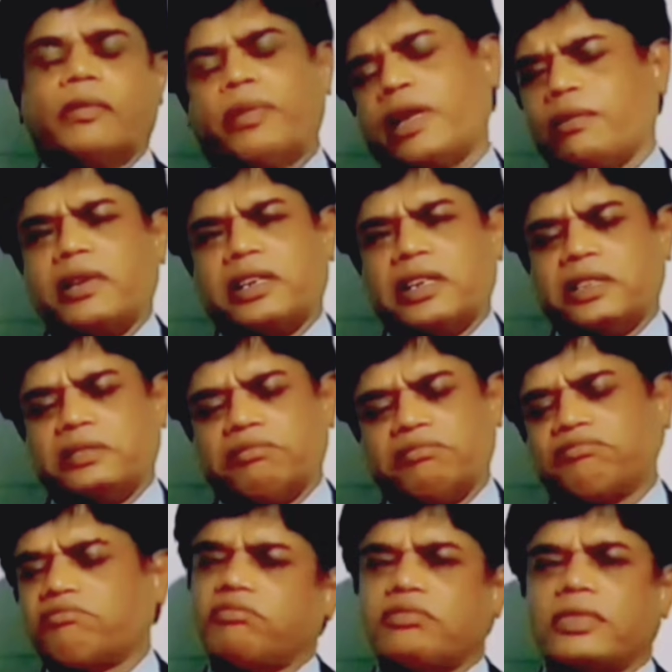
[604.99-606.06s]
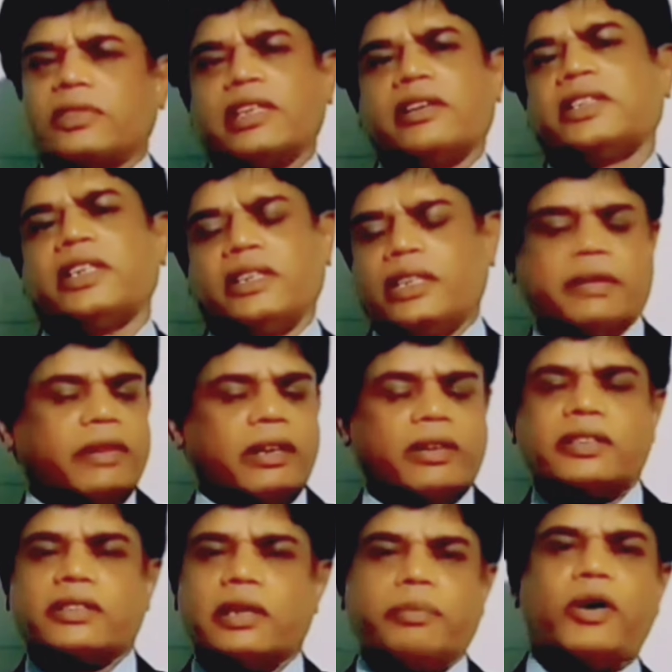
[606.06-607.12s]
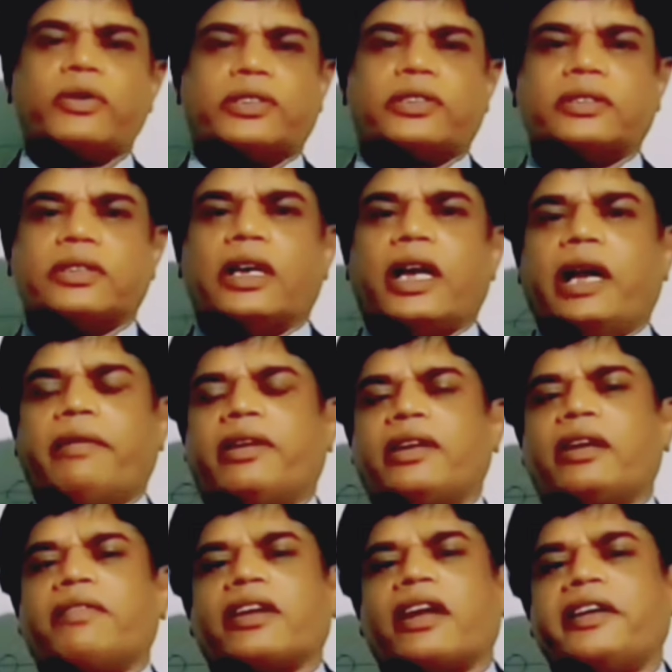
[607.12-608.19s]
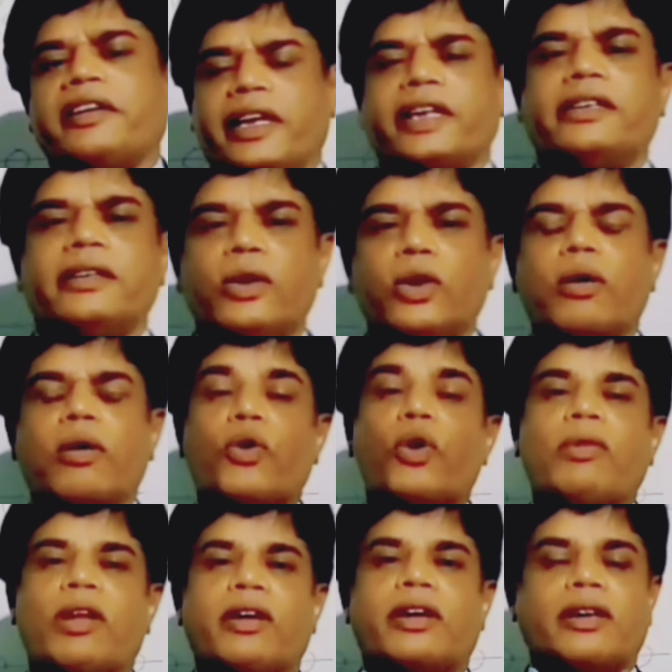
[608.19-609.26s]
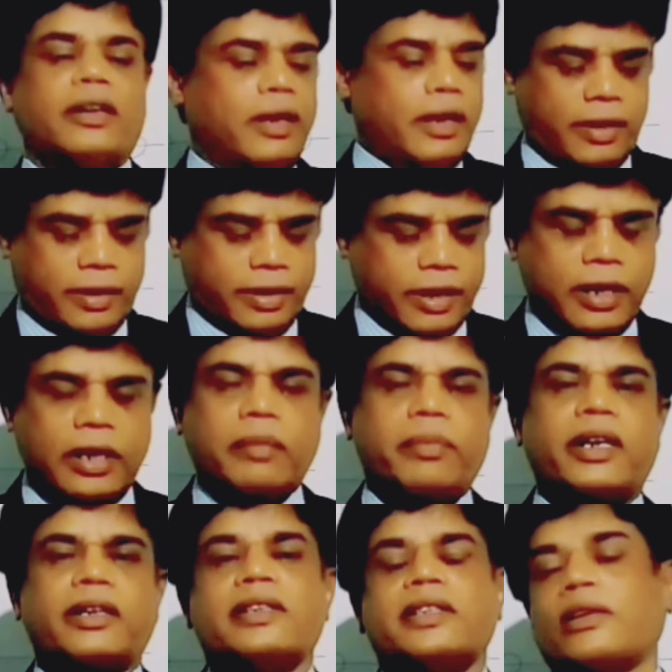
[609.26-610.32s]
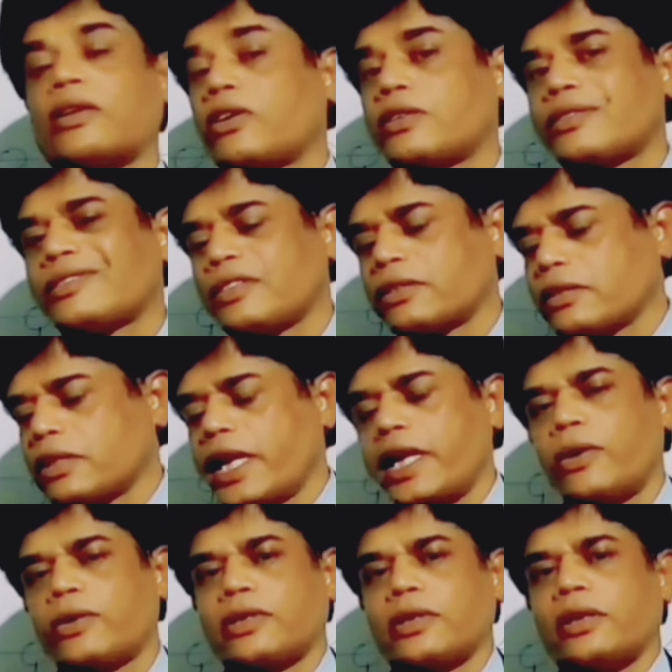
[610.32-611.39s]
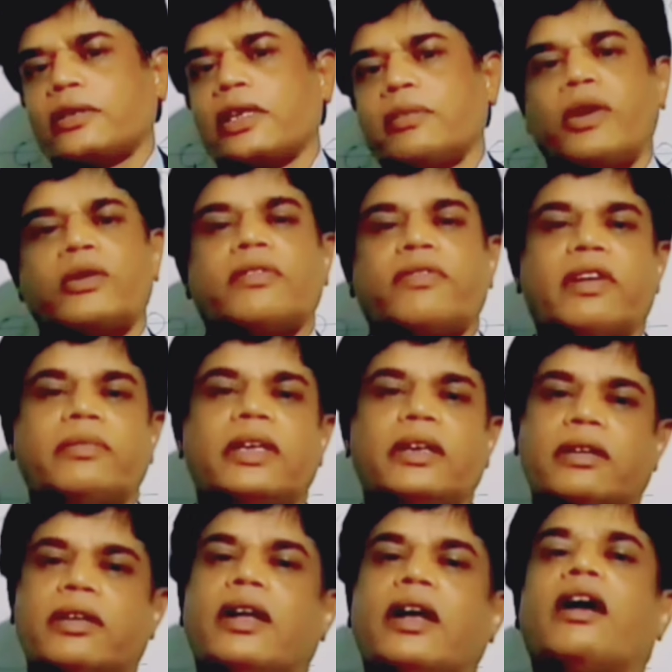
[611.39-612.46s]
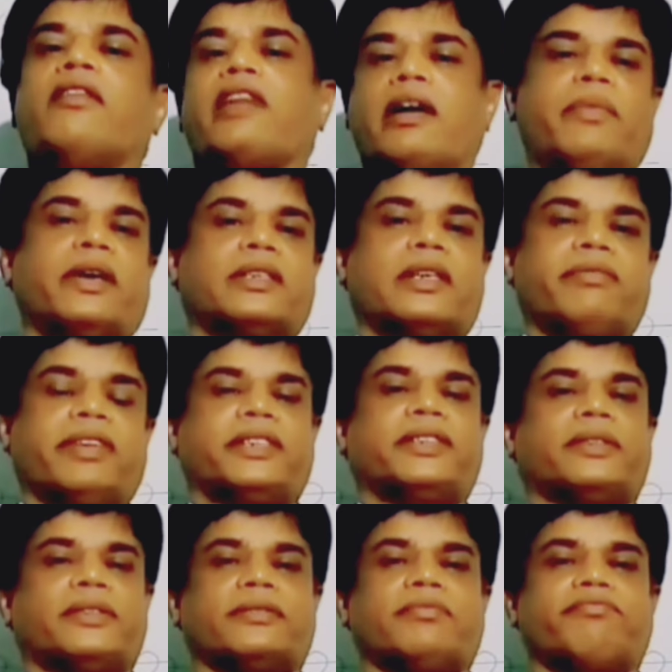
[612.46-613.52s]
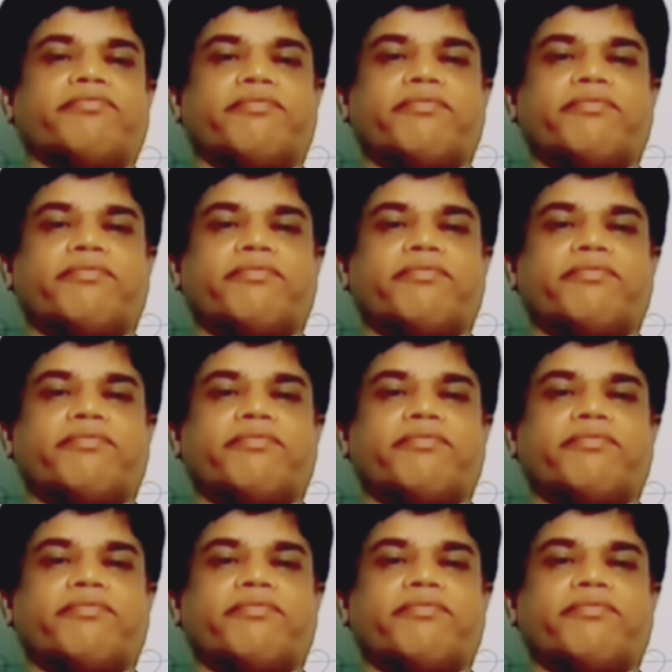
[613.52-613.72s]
Permanently, they will not slip out. Even after 100 no home laundry, the color particles are not slide out or slip out from the fiber surface.